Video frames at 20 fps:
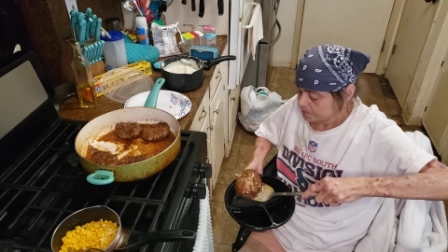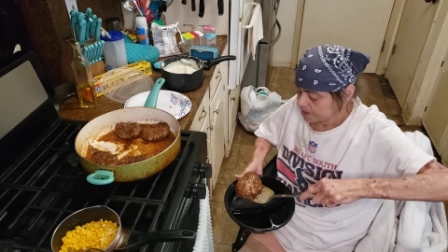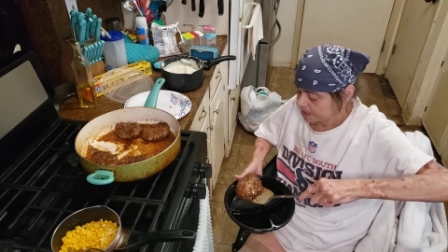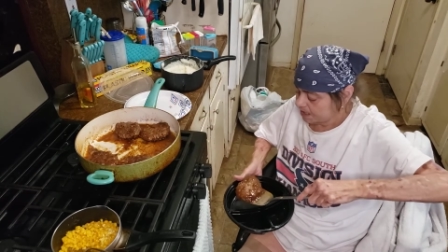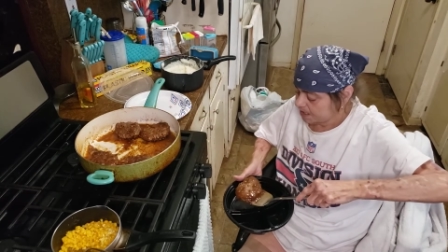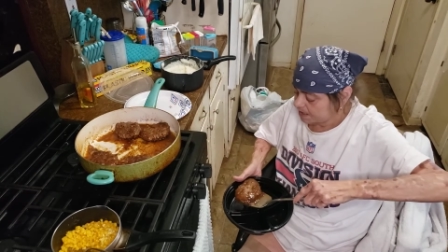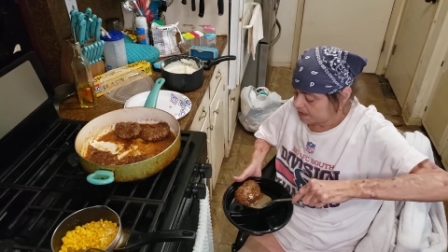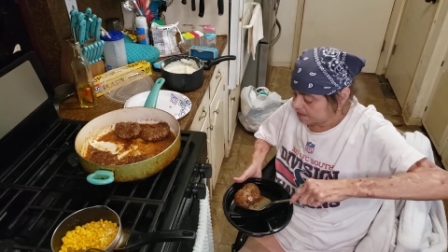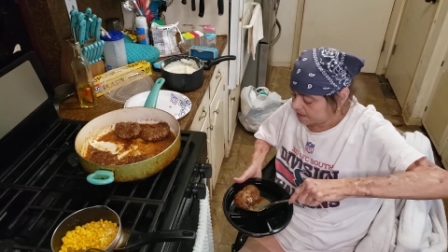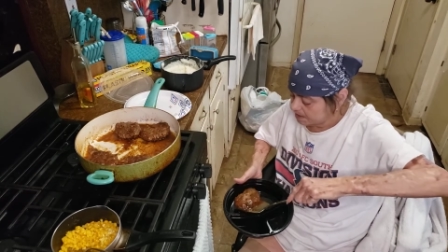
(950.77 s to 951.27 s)

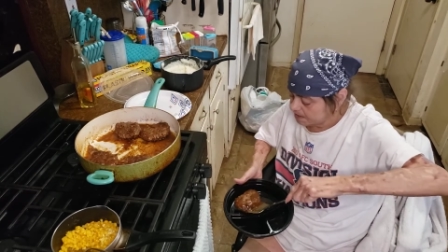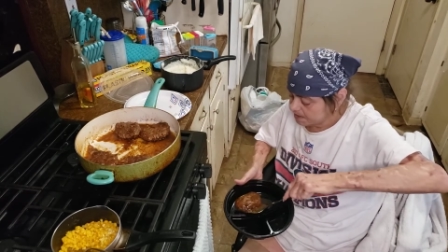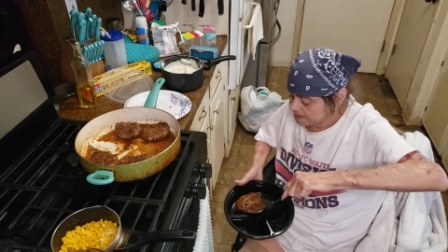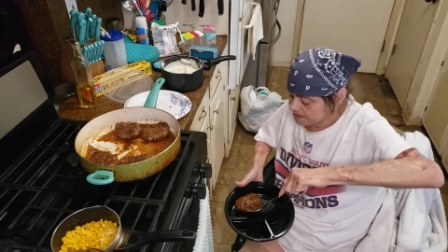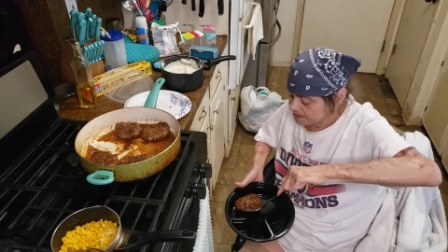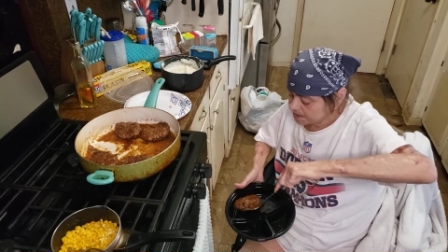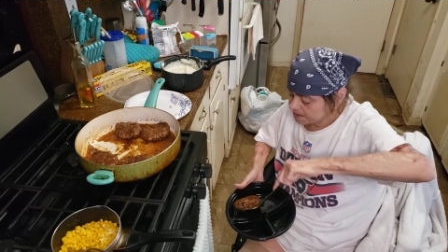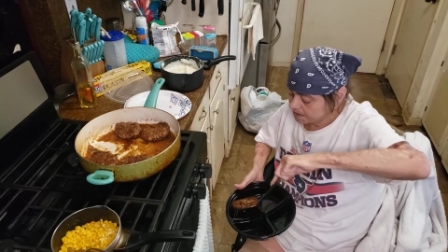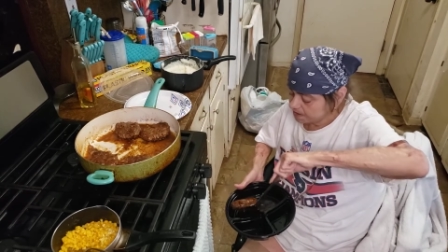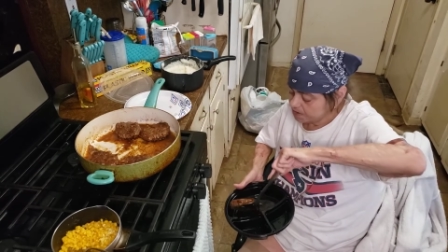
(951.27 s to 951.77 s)
And
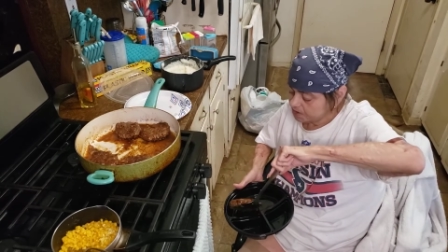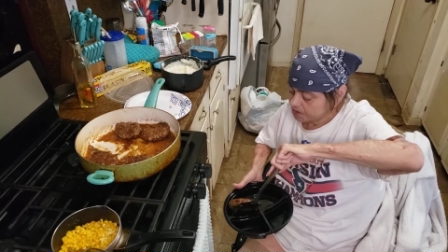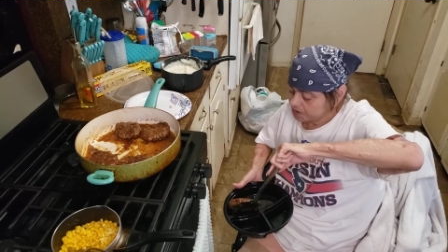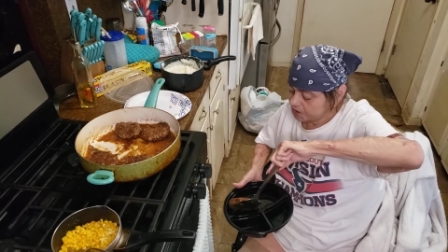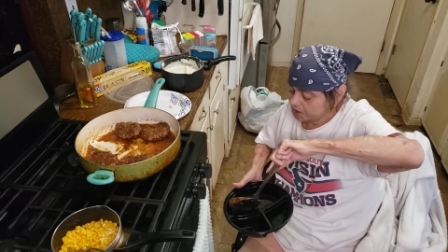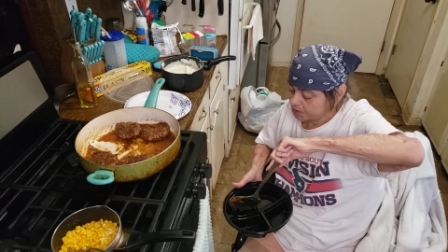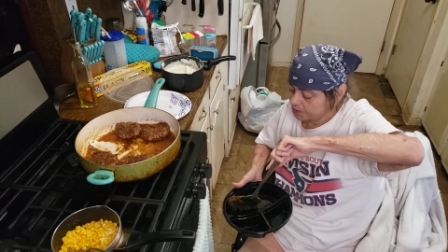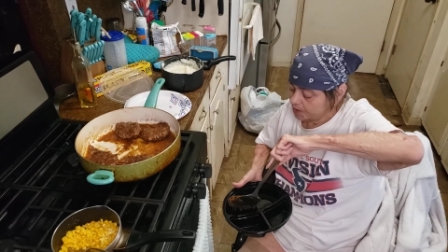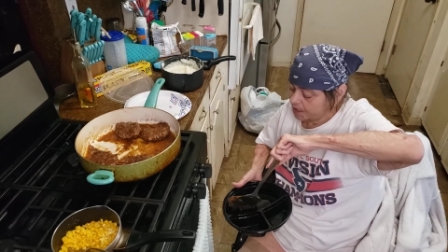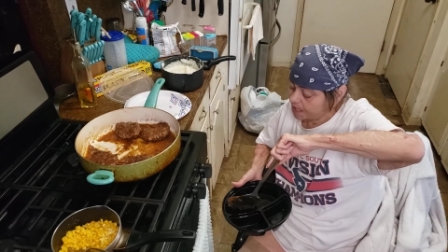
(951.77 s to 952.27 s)
Elise does
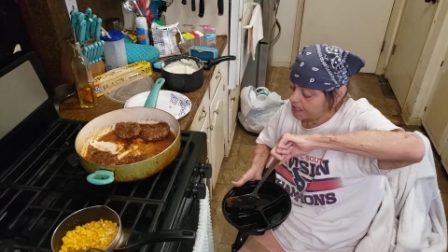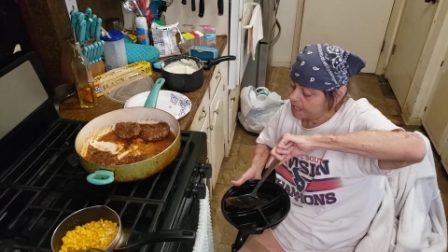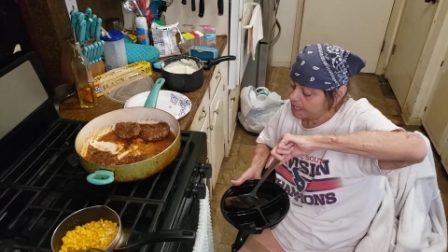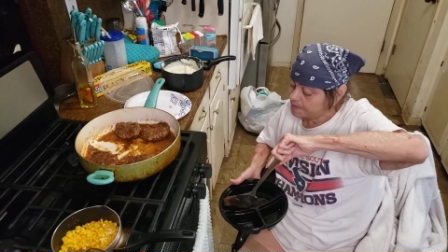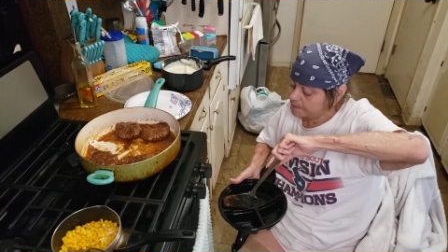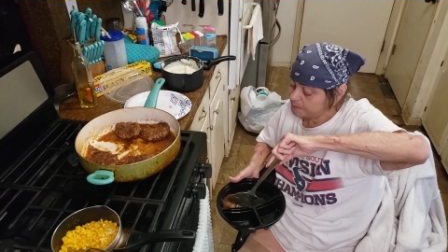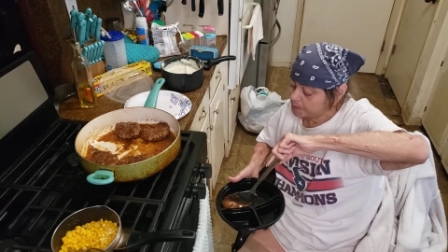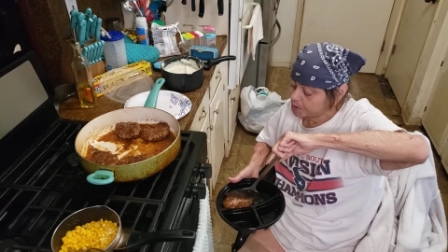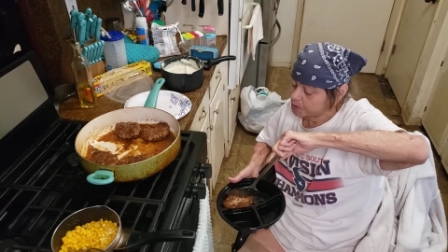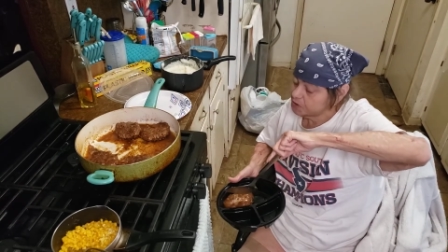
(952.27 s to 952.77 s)
too.
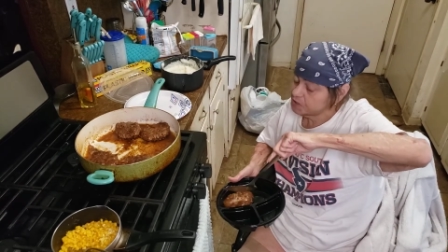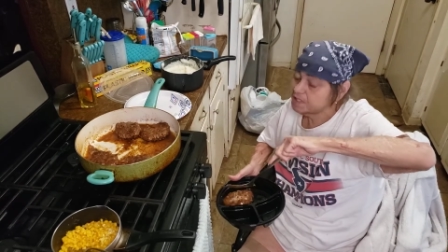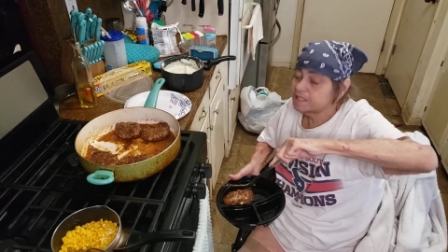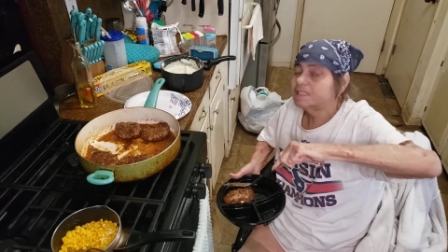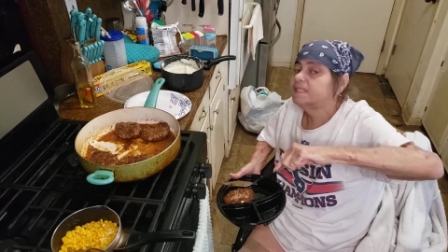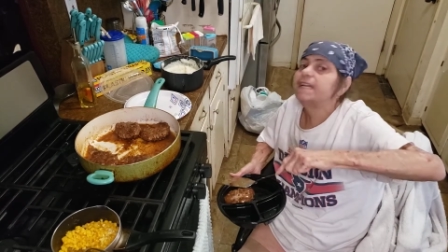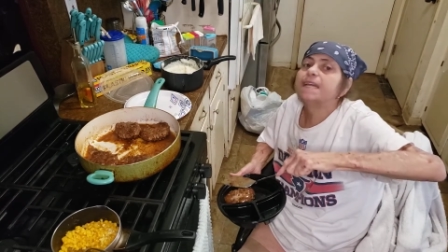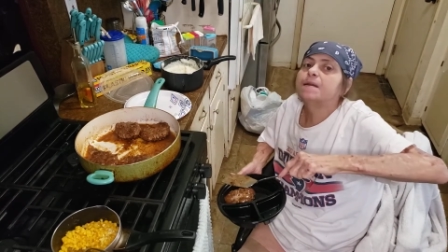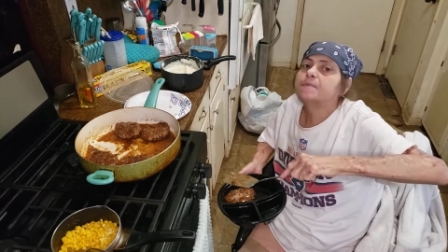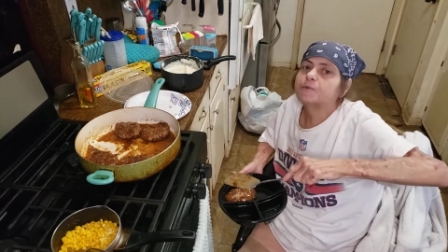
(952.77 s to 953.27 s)
I
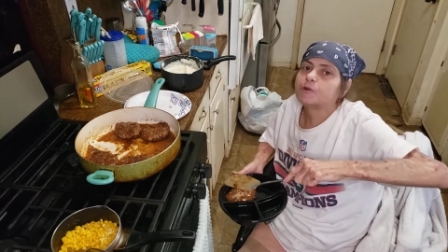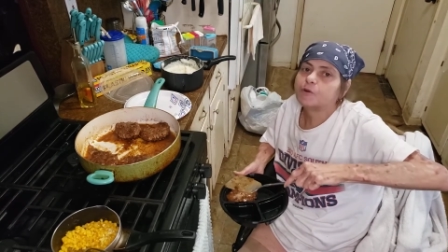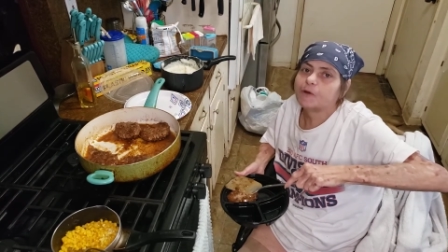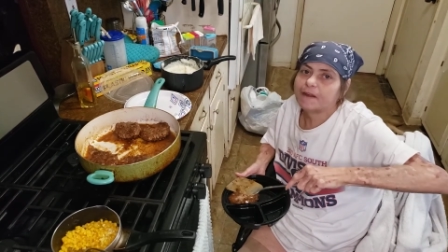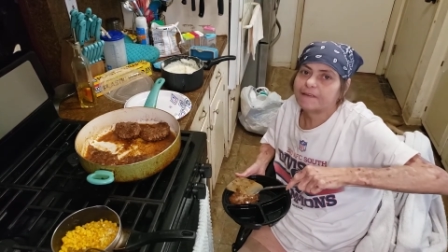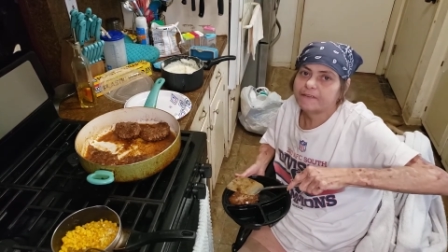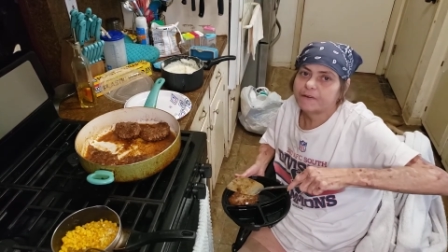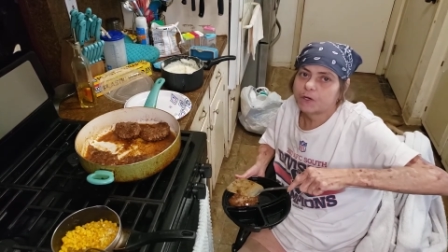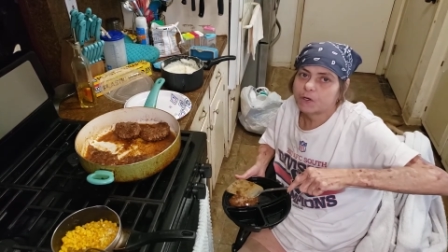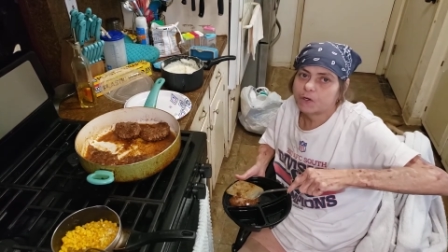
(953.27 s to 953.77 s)
personally am a
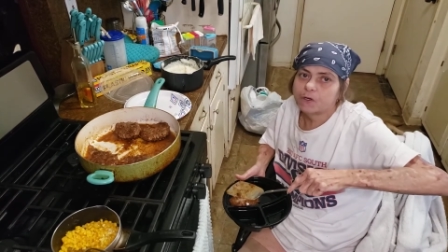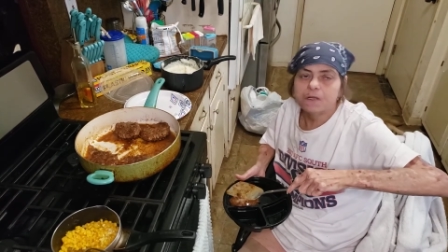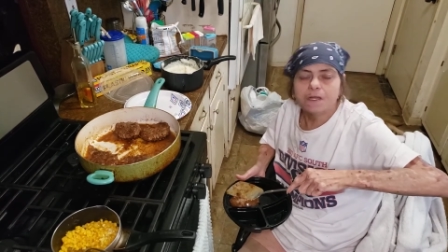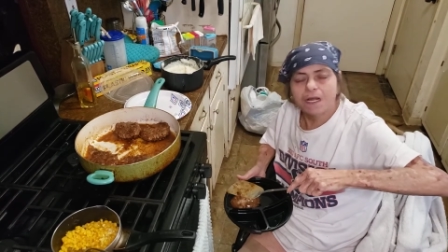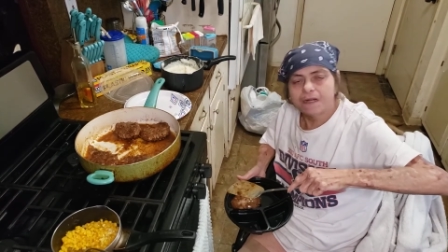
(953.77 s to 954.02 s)
gravy girl.